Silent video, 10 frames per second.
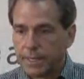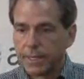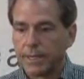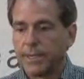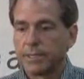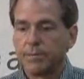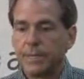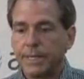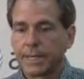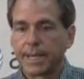It doesn't
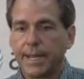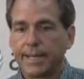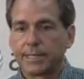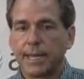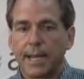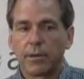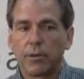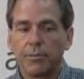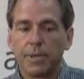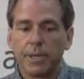mean a guy's not going
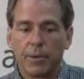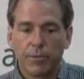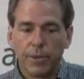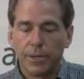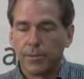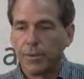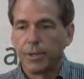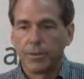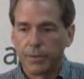to be a really, really,